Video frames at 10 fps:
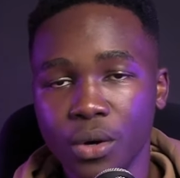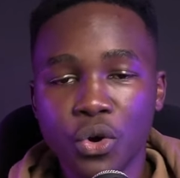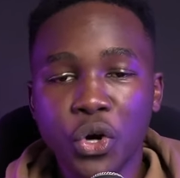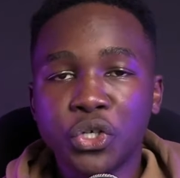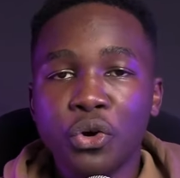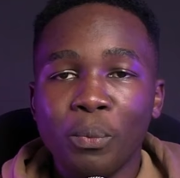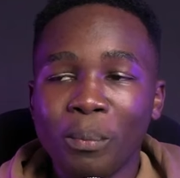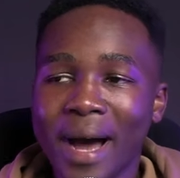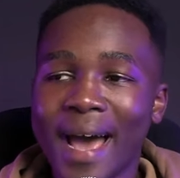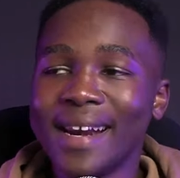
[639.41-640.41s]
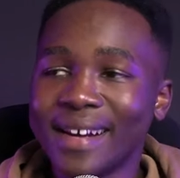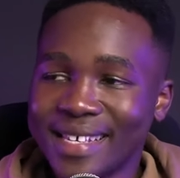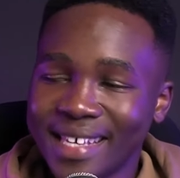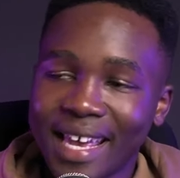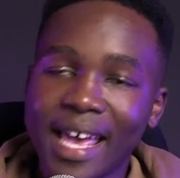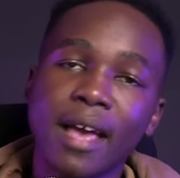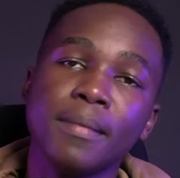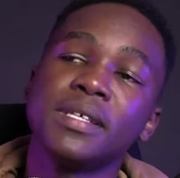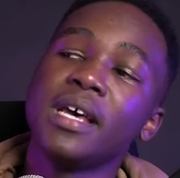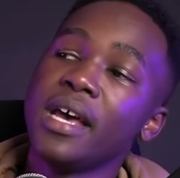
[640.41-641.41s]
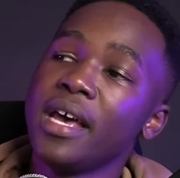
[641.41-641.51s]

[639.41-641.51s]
Do not combine risky games